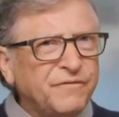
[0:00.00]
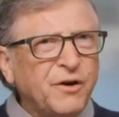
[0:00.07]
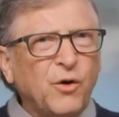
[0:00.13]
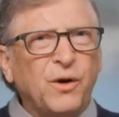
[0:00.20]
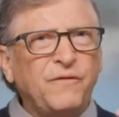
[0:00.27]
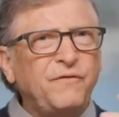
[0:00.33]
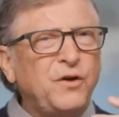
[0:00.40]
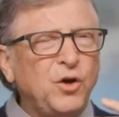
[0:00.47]

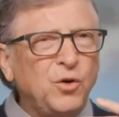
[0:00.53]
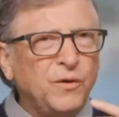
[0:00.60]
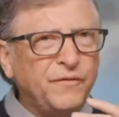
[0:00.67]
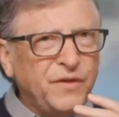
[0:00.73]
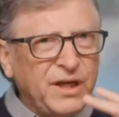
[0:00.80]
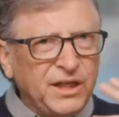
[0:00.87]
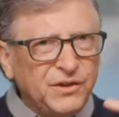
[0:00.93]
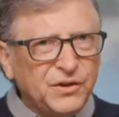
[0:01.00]
Very few
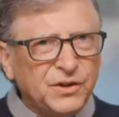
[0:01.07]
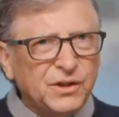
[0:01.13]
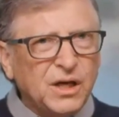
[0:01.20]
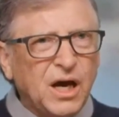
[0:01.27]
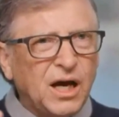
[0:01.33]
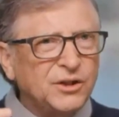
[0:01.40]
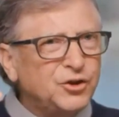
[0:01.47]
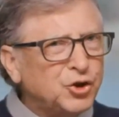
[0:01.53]
of these
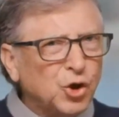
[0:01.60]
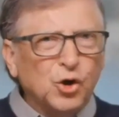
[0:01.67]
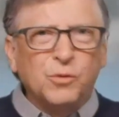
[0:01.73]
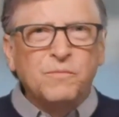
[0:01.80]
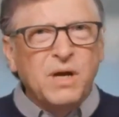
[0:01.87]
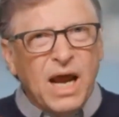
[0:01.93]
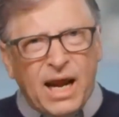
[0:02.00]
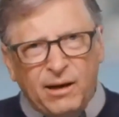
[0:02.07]

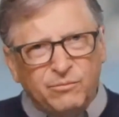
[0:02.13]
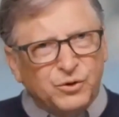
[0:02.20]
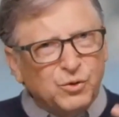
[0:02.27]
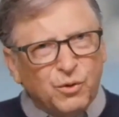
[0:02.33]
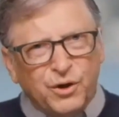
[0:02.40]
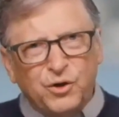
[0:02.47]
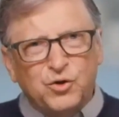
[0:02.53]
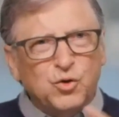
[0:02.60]
germ games
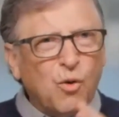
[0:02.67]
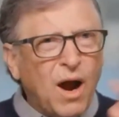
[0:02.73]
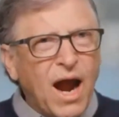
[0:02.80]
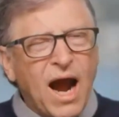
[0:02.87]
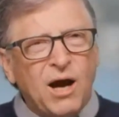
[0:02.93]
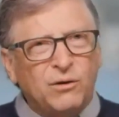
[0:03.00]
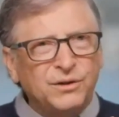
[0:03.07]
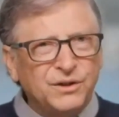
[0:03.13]
where you try
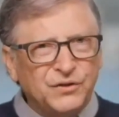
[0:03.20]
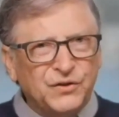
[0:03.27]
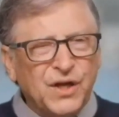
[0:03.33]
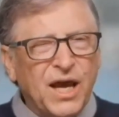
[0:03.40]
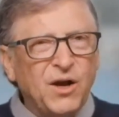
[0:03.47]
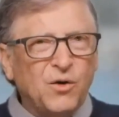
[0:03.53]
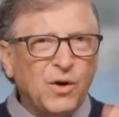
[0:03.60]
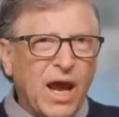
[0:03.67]
out and
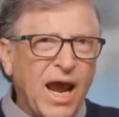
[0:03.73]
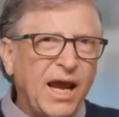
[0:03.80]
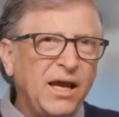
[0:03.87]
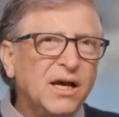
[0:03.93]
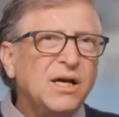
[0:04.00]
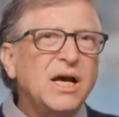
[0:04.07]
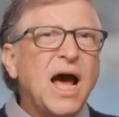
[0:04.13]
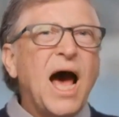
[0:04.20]
say,
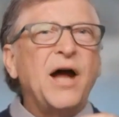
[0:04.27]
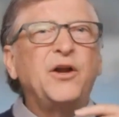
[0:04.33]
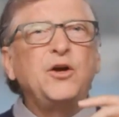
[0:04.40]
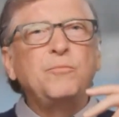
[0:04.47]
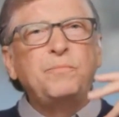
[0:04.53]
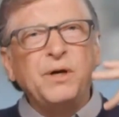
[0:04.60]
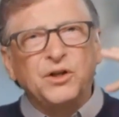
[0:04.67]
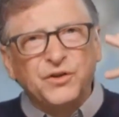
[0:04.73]
okay, how do
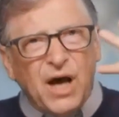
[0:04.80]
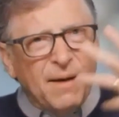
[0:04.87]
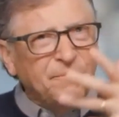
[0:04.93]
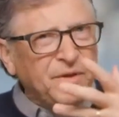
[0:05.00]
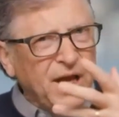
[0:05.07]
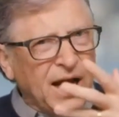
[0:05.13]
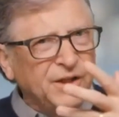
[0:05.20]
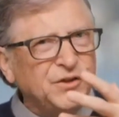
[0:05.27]
you build up
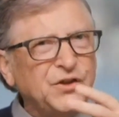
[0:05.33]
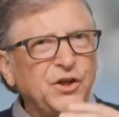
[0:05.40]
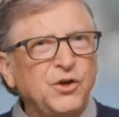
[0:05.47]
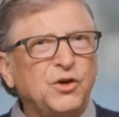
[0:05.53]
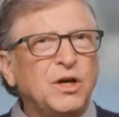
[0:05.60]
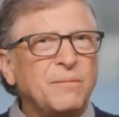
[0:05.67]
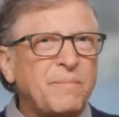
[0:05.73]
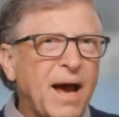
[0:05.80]
the
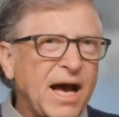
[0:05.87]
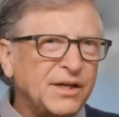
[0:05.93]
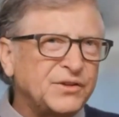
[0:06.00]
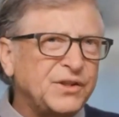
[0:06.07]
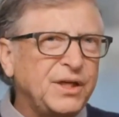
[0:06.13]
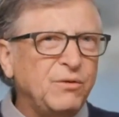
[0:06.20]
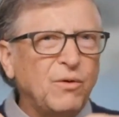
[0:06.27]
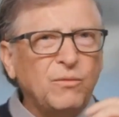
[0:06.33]
ICU
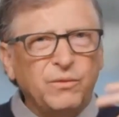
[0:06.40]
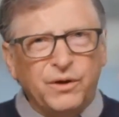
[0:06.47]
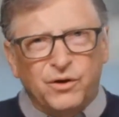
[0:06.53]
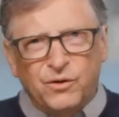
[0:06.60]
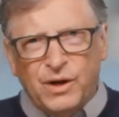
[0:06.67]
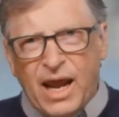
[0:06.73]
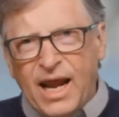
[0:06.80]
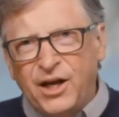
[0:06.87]
capacity? You
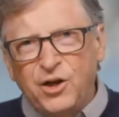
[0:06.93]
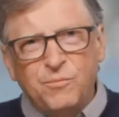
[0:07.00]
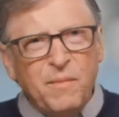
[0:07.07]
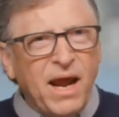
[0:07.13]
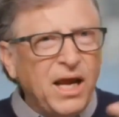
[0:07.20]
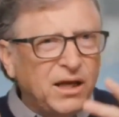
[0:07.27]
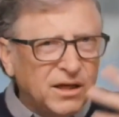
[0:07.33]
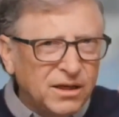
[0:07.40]
know, can you
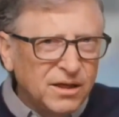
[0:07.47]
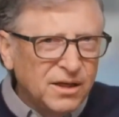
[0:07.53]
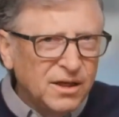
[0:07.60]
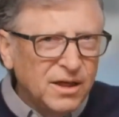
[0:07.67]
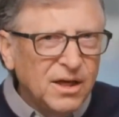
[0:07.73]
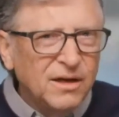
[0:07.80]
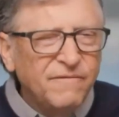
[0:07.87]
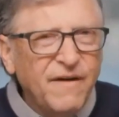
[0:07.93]
make
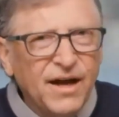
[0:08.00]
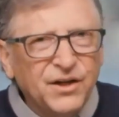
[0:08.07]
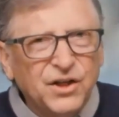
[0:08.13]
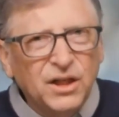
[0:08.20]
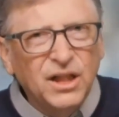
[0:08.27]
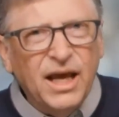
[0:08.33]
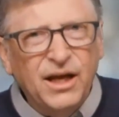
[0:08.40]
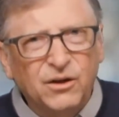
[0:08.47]

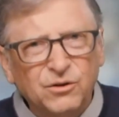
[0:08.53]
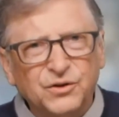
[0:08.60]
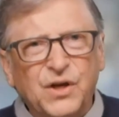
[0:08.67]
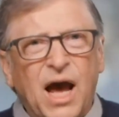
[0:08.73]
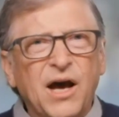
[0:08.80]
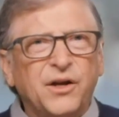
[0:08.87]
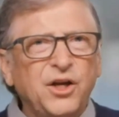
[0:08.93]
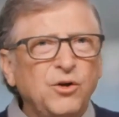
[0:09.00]
ventilators?
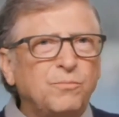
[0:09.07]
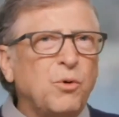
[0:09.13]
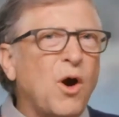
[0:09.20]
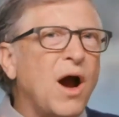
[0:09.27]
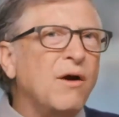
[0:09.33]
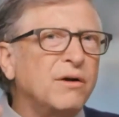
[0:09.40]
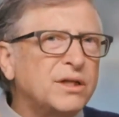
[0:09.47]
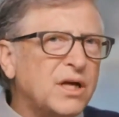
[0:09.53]
How do you
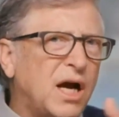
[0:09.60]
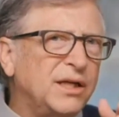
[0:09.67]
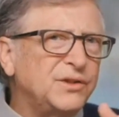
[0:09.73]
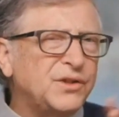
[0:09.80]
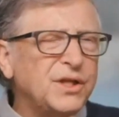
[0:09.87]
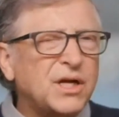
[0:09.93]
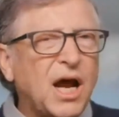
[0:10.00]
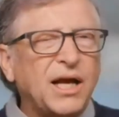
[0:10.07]

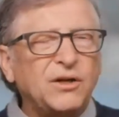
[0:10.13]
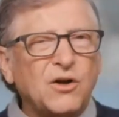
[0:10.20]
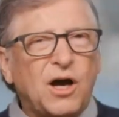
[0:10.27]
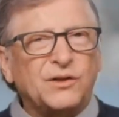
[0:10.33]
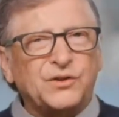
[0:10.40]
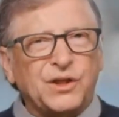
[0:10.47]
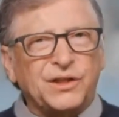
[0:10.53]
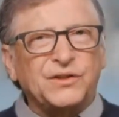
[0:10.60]
prioritize the
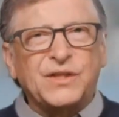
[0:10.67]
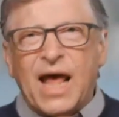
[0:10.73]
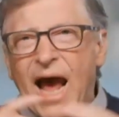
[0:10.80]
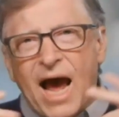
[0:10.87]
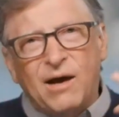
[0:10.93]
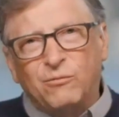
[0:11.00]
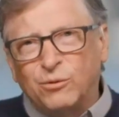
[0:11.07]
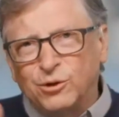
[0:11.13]
diagnostics?
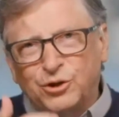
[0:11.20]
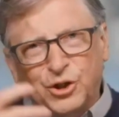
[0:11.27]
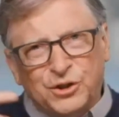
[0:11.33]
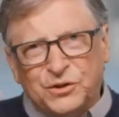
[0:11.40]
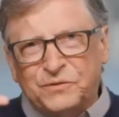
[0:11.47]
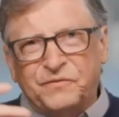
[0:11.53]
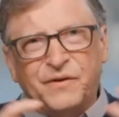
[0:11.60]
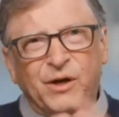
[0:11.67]
That we're
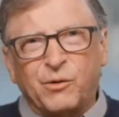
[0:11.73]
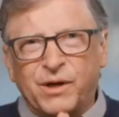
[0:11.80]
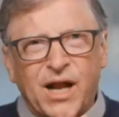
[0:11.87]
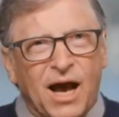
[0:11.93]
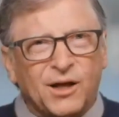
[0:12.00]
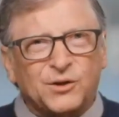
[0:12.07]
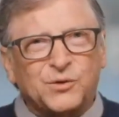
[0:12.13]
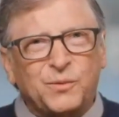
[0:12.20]
just figuring
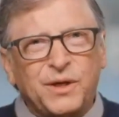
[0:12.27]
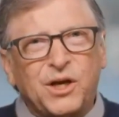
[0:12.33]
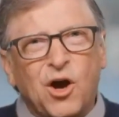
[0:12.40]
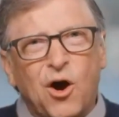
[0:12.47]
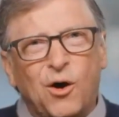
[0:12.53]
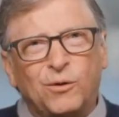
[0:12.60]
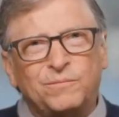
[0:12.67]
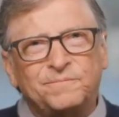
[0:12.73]
out as we
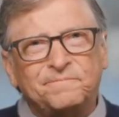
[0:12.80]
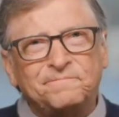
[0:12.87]
go.